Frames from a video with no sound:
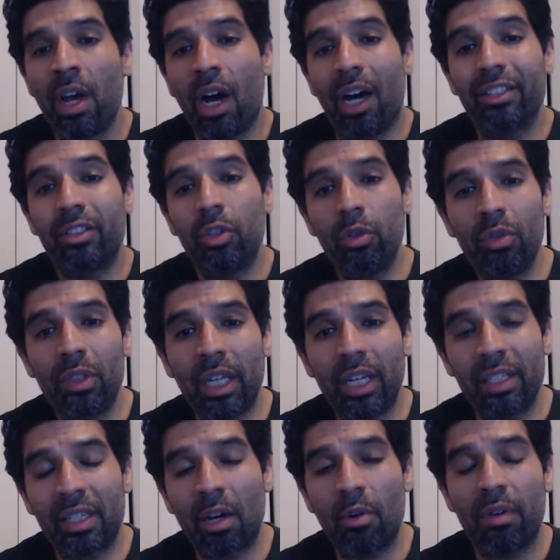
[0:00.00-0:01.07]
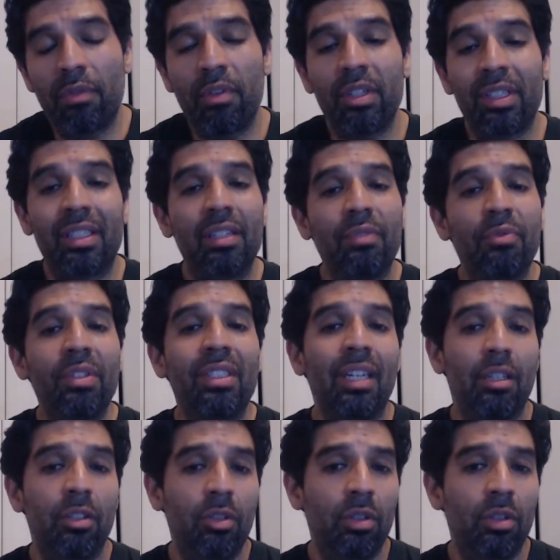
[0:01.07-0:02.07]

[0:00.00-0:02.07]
On Tuesdays, however, it's a different